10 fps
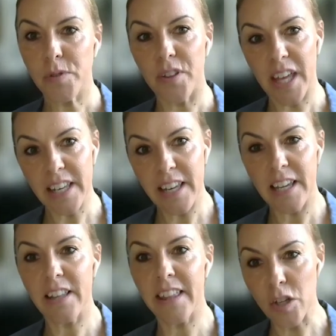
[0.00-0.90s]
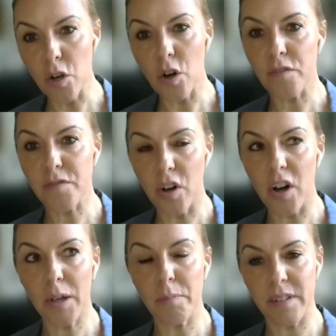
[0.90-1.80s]
So there's a lot of
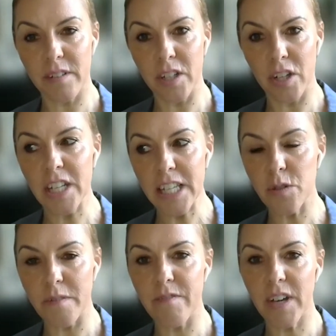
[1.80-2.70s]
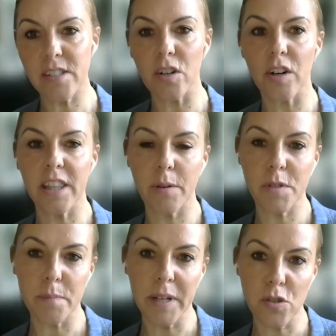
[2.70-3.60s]
time, and you need to invest a lot in
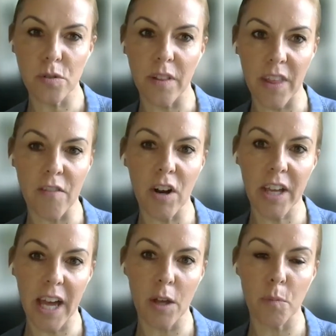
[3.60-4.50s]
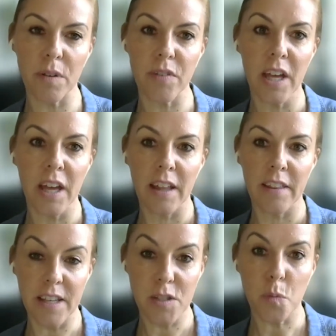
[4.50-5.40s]
them to make sure that they're okay with
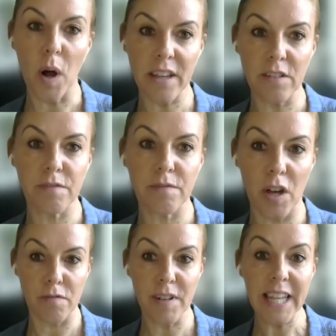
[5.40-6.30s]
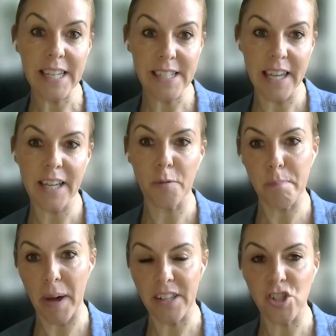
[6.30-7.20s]
this way of leading
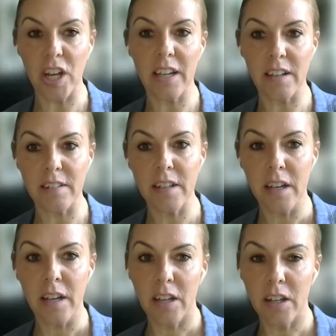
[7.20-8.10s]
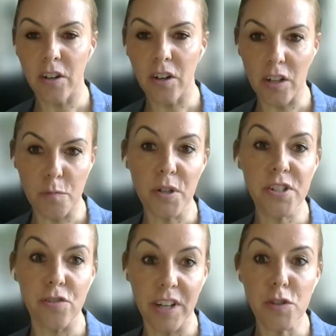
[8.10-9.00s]
and managing, and kind of
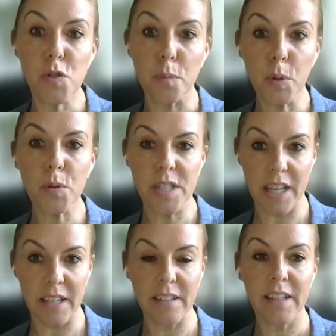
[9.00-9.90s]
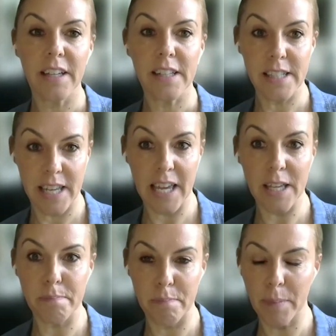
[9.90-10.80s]
monitoring and supporting
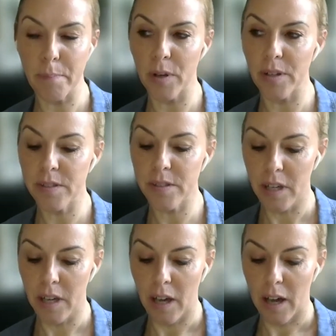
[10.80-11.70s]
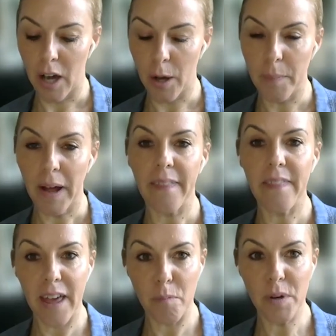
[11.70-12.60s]
team members.
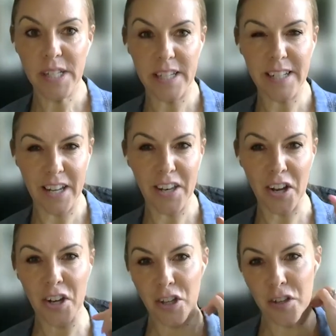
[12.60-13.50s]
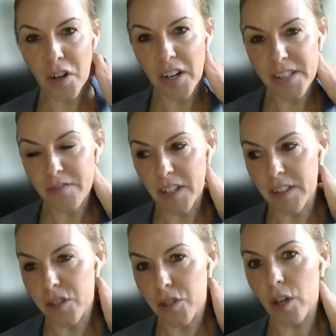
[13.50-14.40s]
And then we did, and I know you guys have
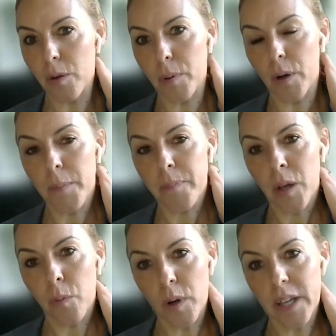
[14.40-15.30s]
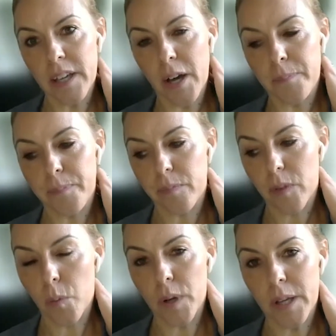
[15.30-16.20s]
done this too, but we
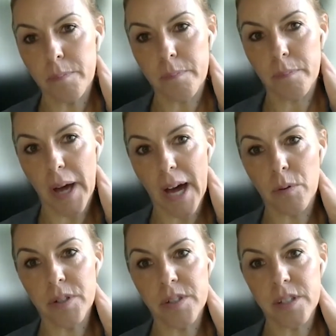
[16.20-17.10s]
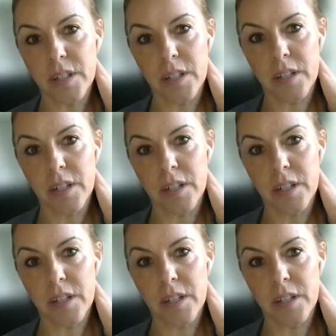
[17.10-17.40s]
empowered